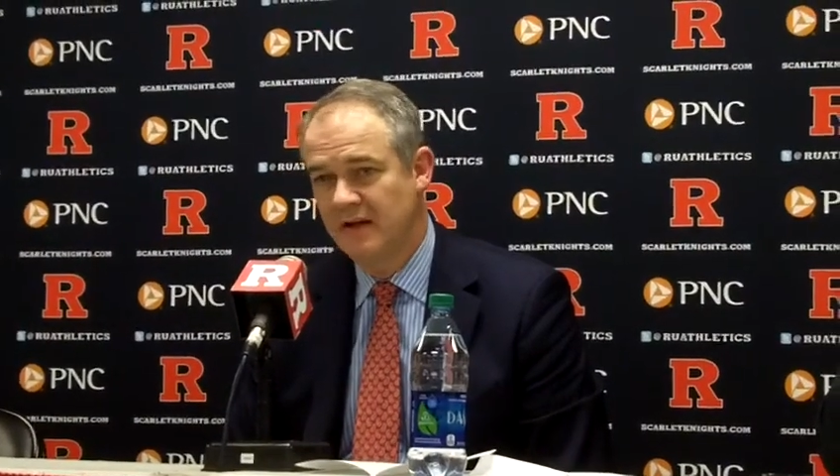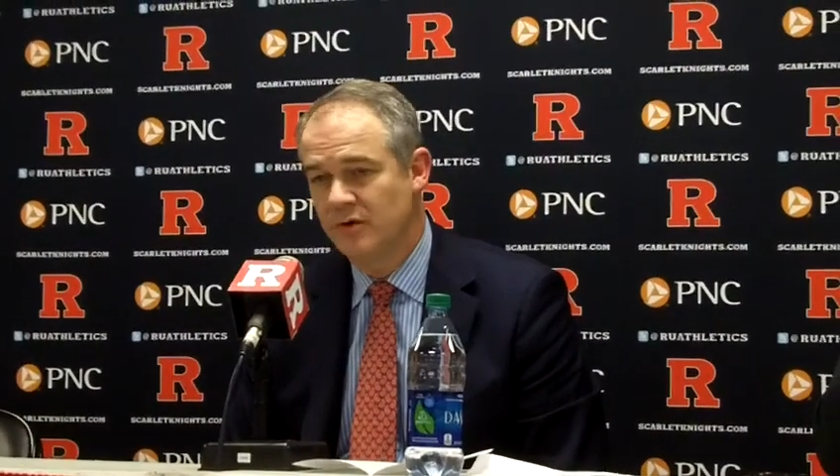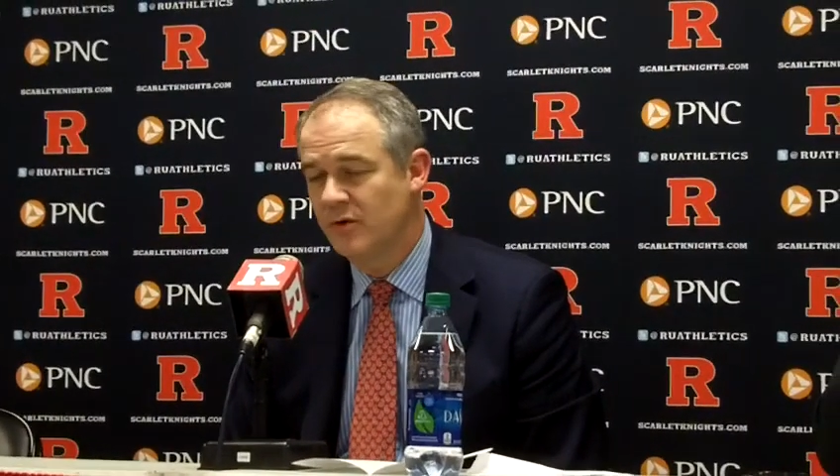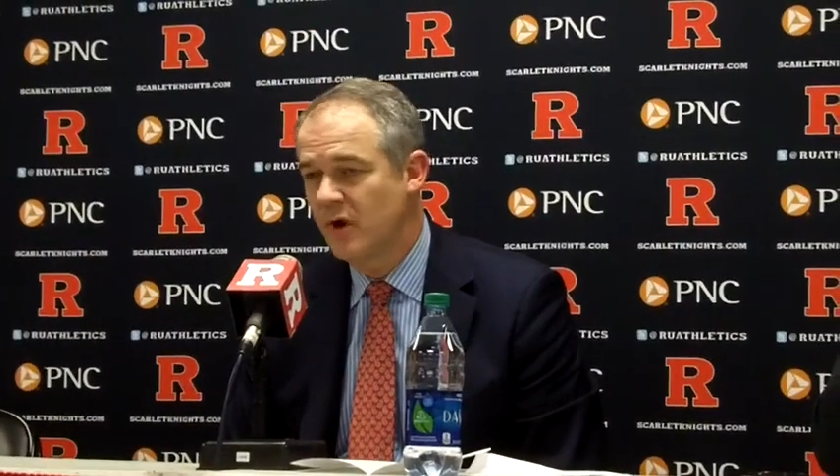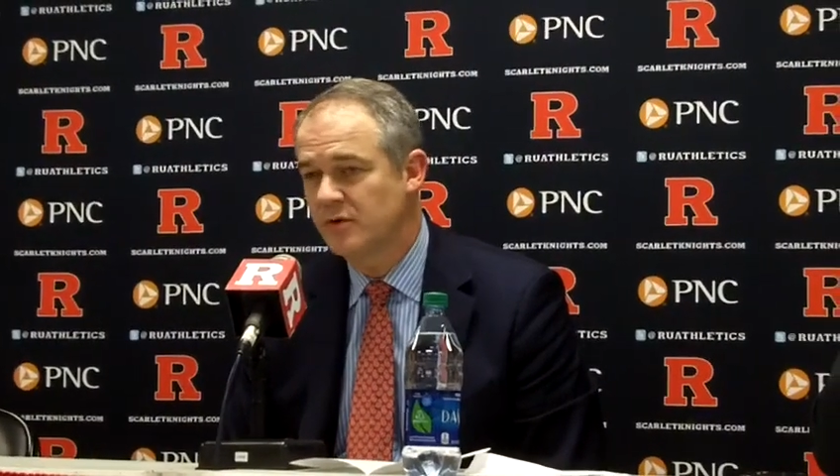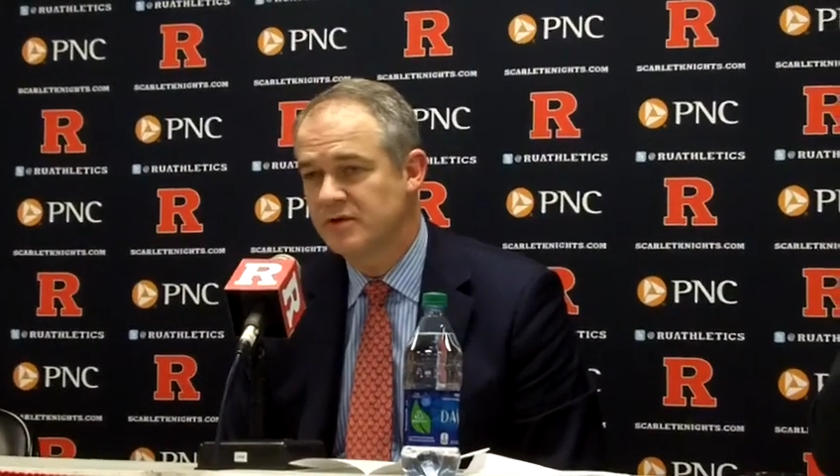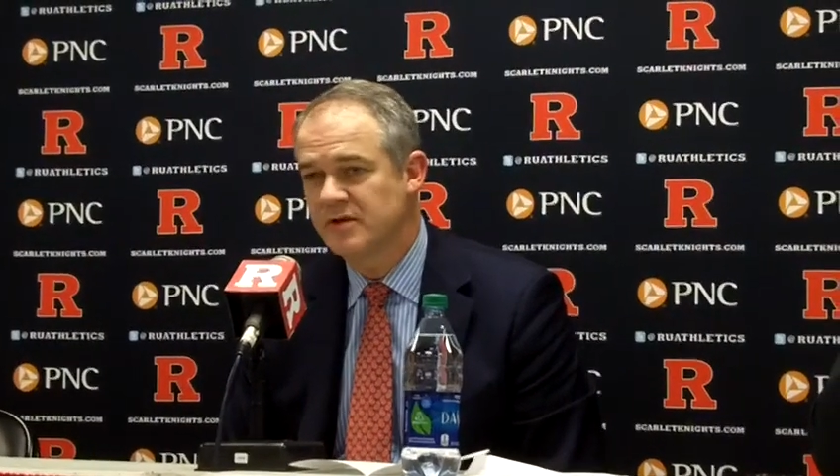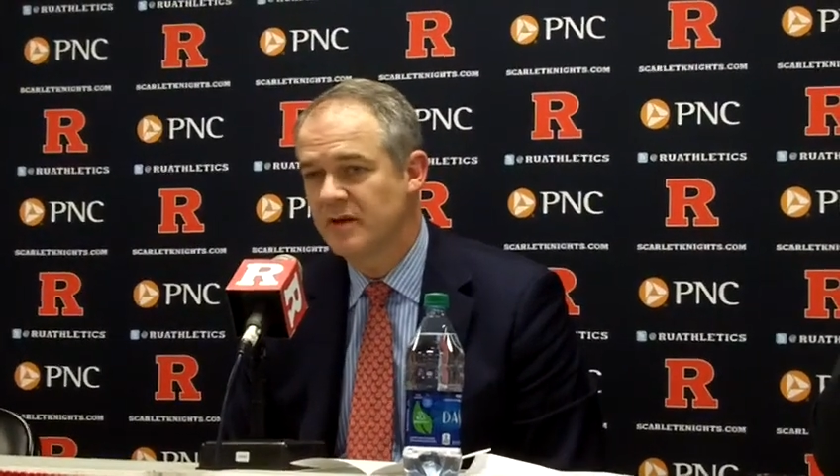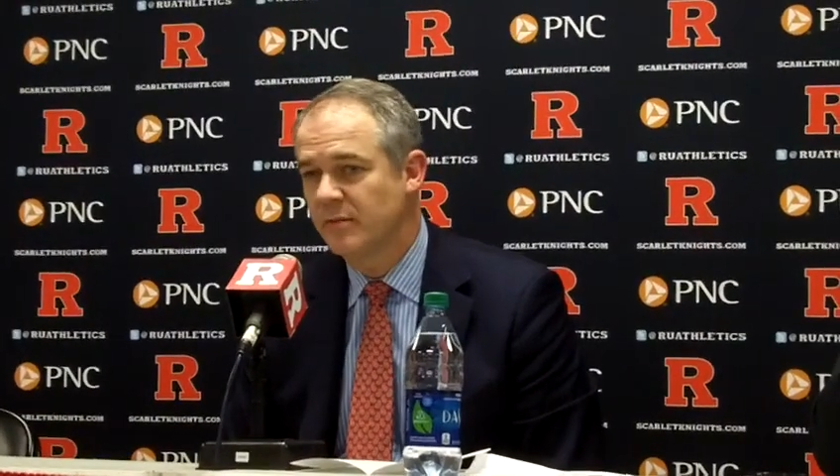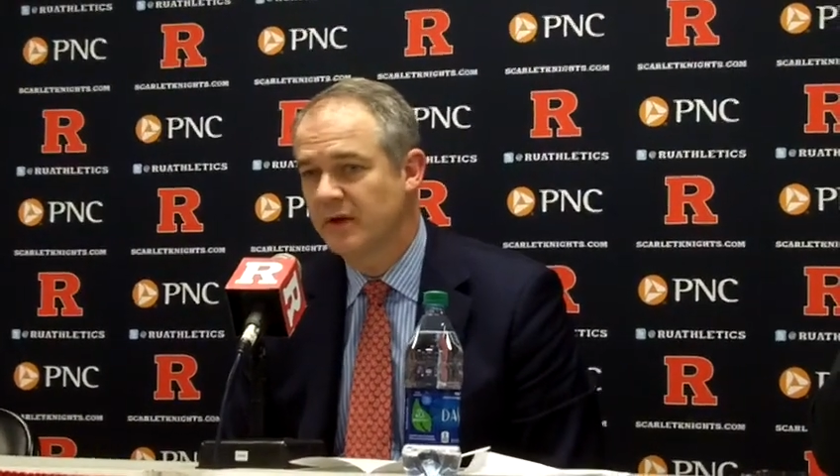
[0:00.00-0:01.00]
You
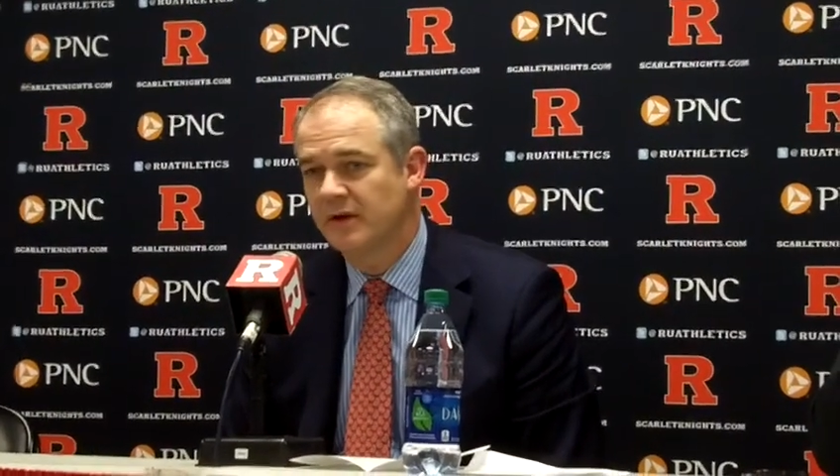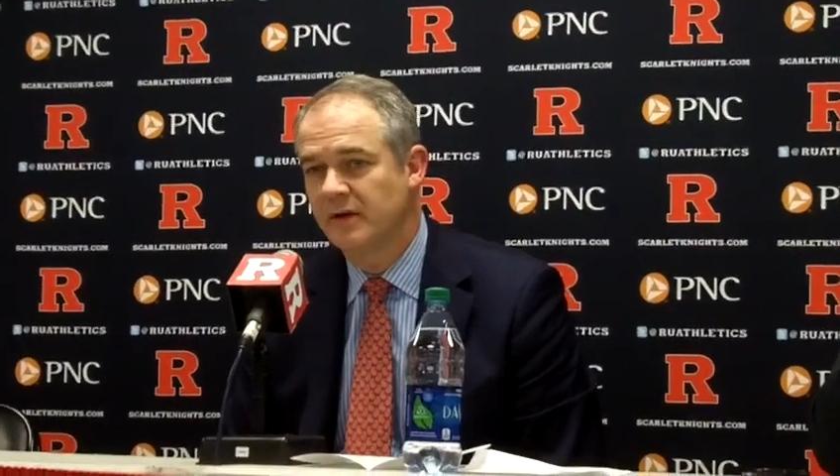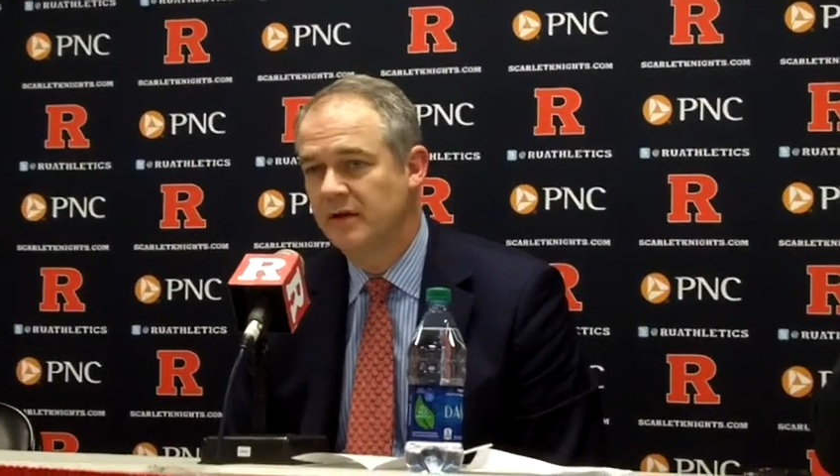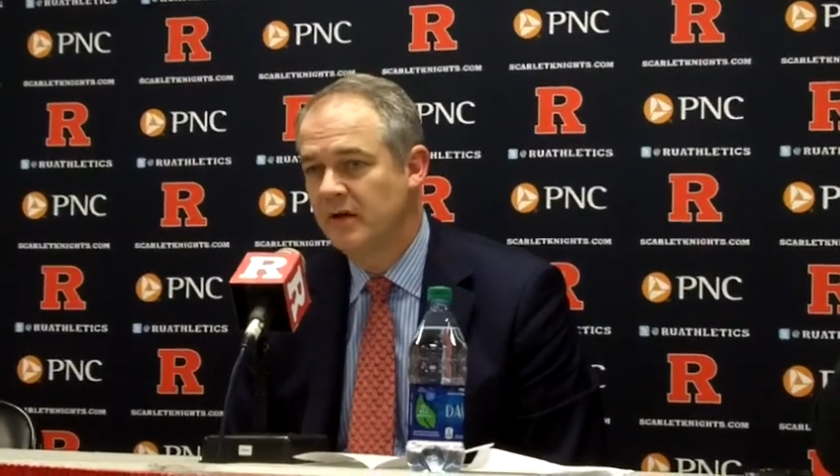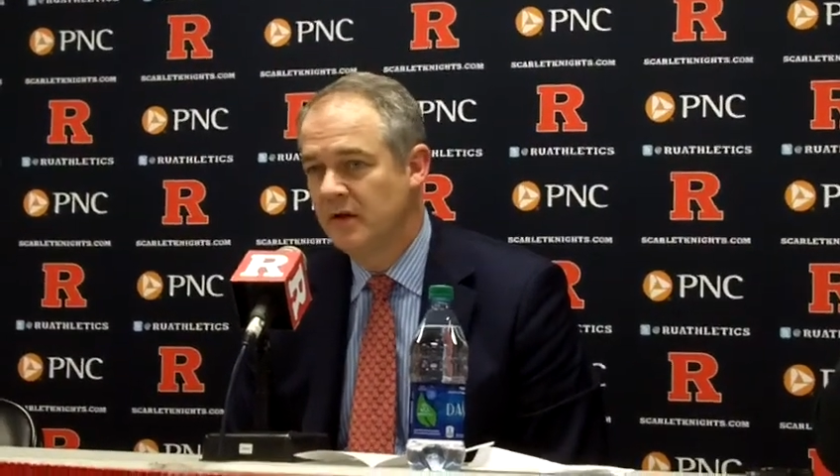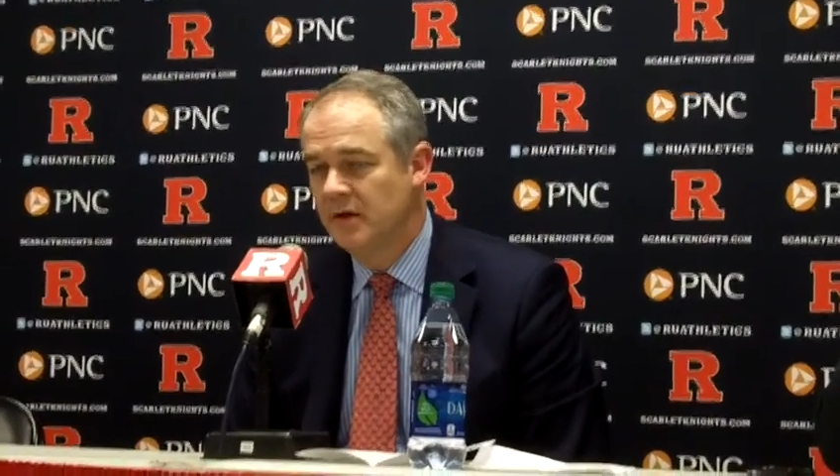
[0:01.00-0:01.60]
coaches have been good.